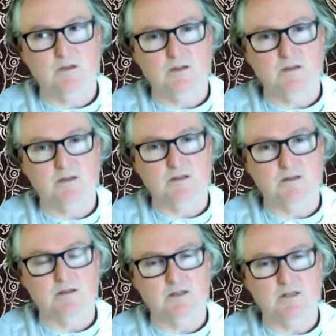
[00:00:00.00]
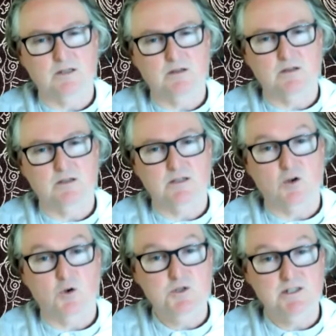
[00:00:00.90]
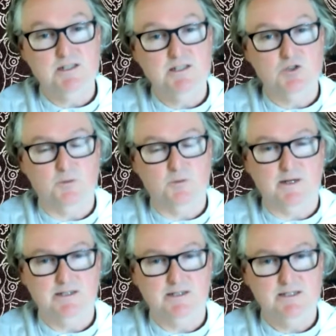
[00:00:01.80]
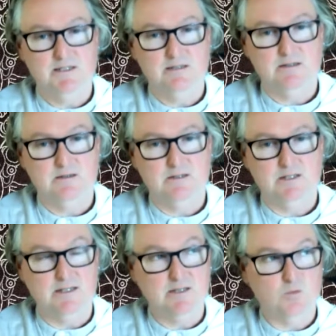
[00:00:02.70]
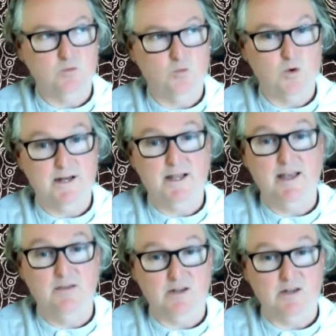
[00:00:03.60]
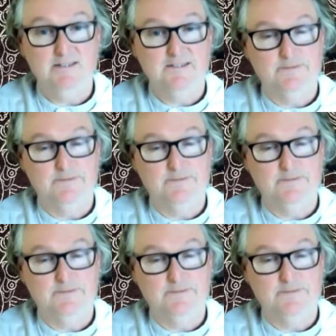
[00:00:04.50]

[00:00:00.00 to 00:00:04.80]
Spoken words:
the object in the joy practice is whatever